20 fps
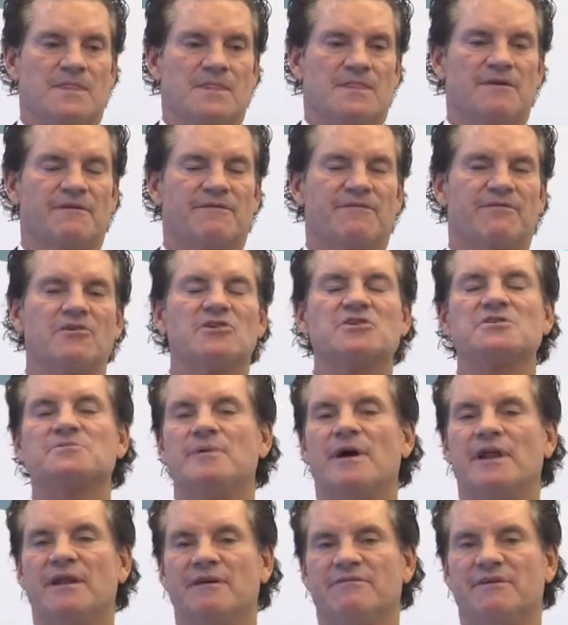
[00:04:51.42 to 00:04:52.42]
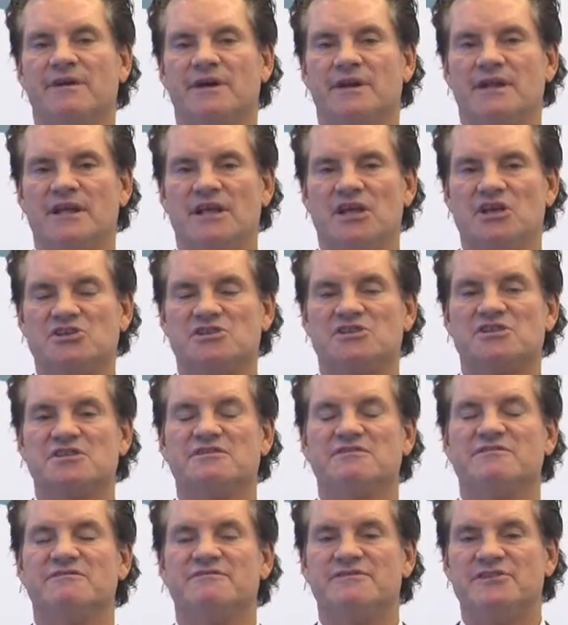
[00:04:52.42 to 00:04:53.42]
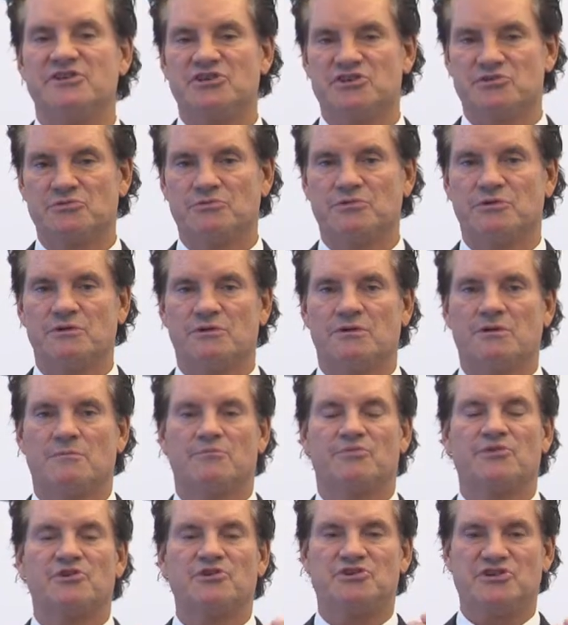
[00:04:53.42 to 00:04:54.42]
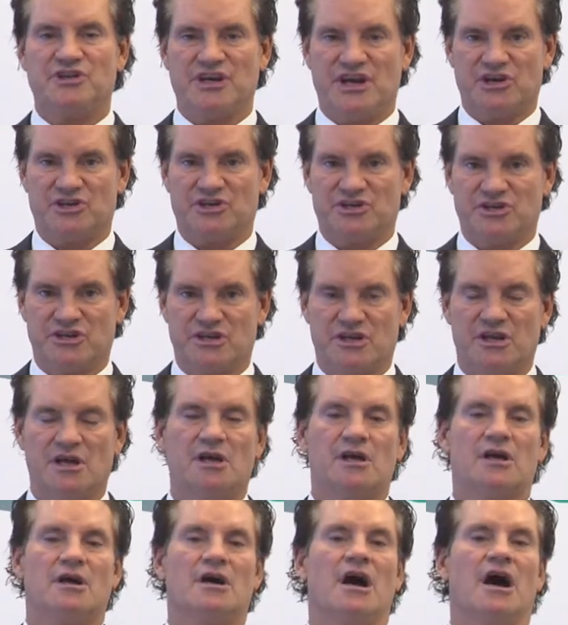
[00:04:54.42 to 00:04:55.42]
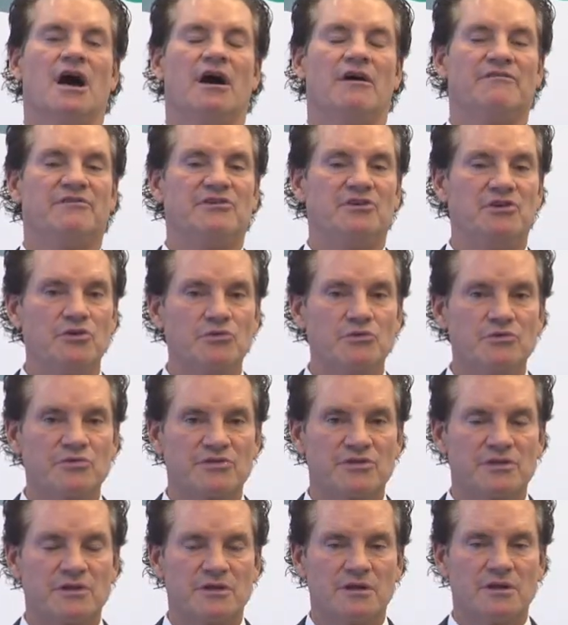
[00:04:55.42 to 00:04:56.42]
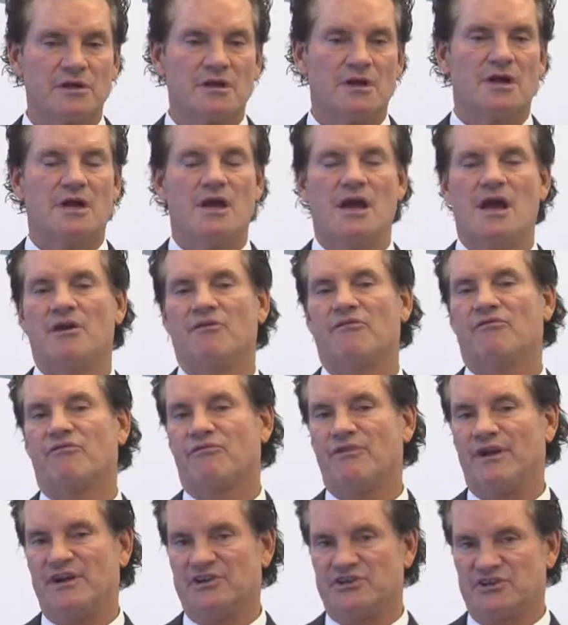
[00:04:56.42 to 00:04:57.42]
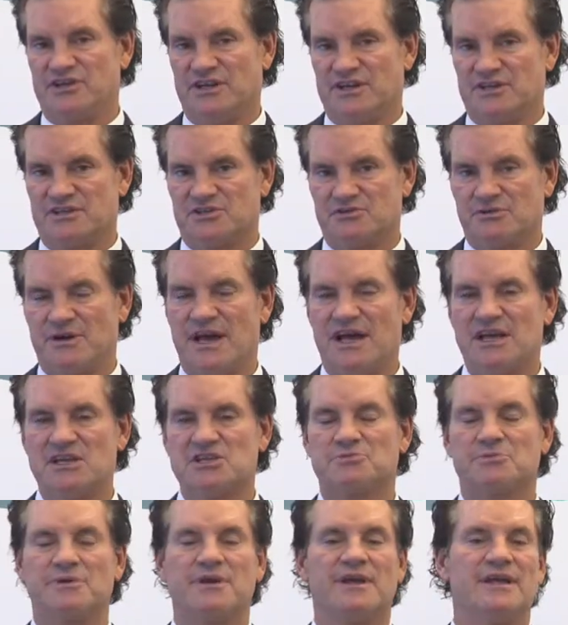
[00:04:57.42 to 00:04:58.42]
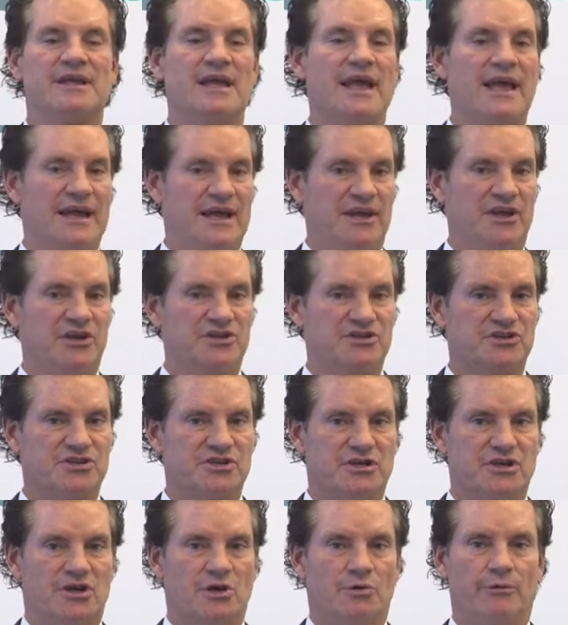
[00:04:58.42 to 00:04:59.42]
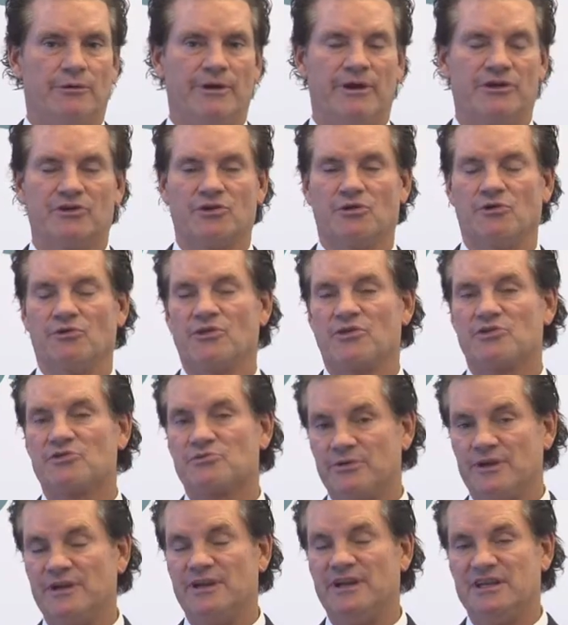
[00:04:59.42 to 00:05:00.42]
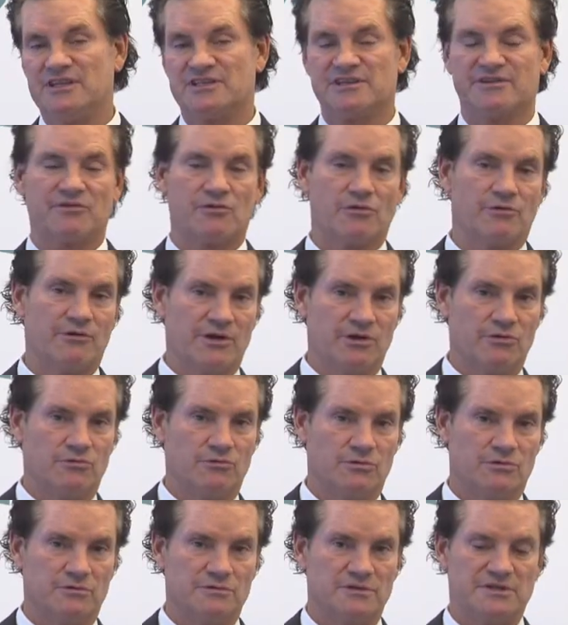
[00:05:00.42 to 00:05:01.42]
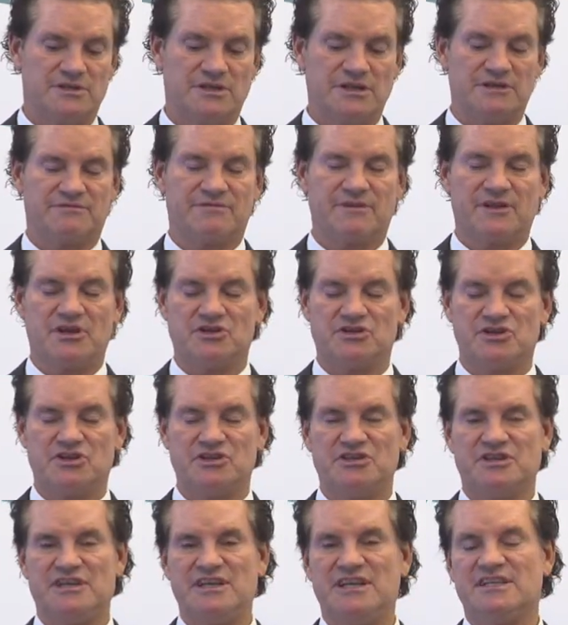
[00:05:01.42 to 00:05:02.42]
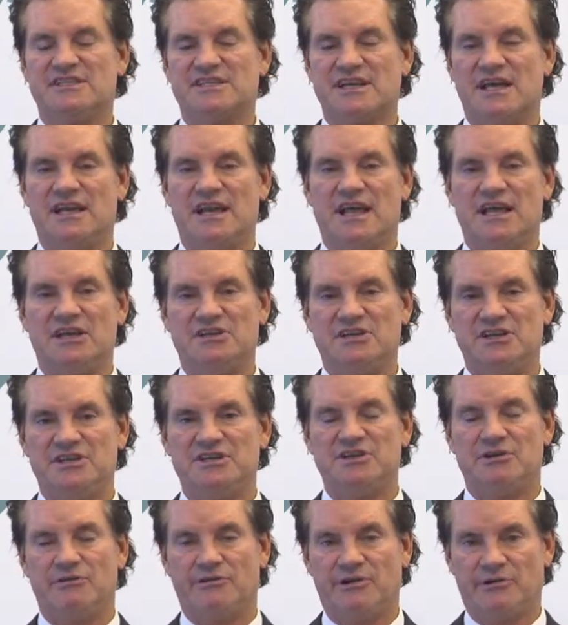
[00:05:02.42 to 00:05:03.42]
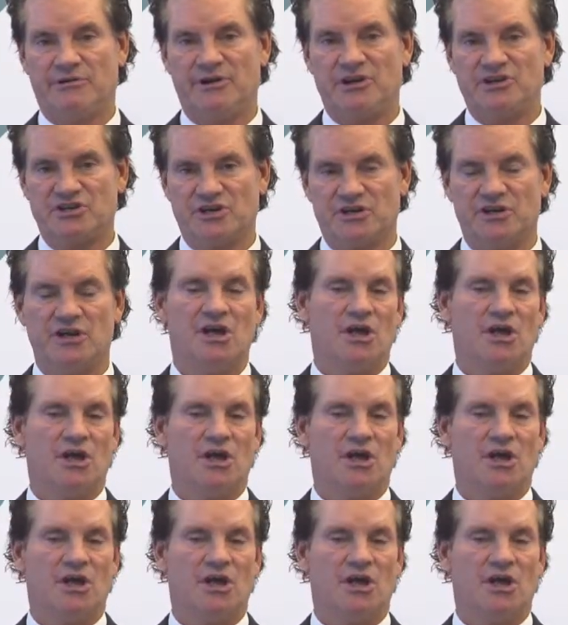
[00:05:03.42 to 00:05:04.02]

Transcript: The first benefit is the visual projection of youth and freshness. So as we age, we undergo the 3Ds of growing old: deflation, descent, and deterioration,